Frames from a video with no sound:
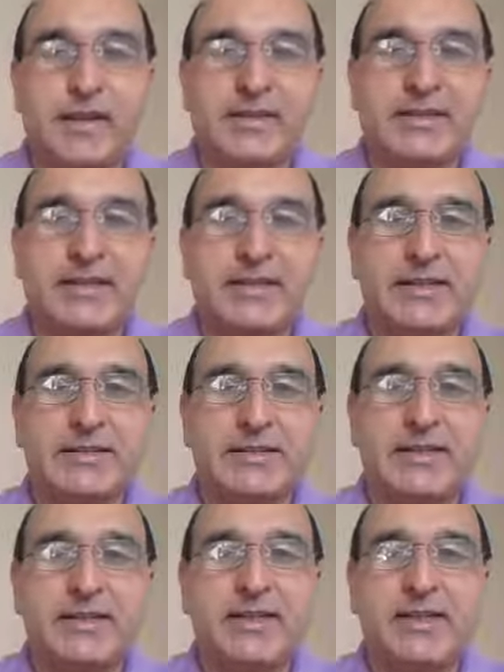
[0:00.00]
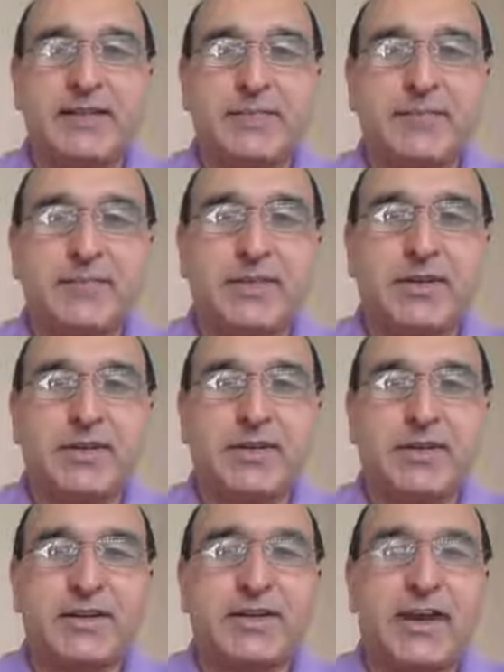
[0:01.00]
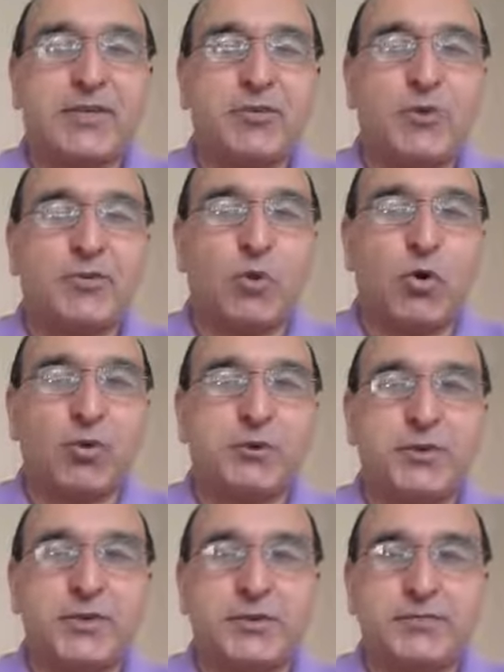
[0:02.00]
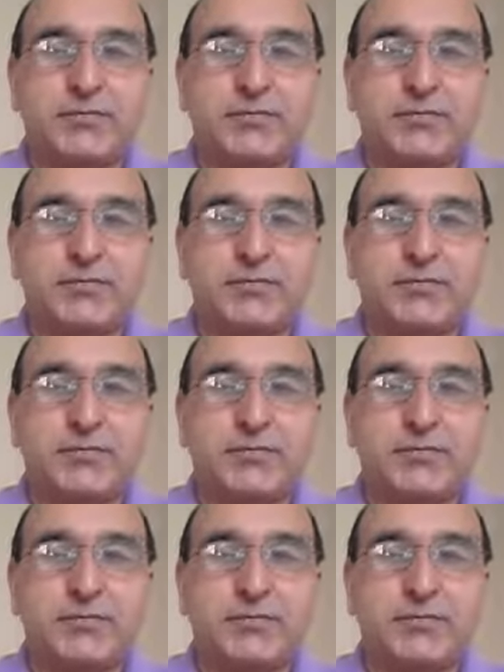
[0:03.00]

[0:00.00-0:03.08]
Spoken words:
Critical thinking, creative approach,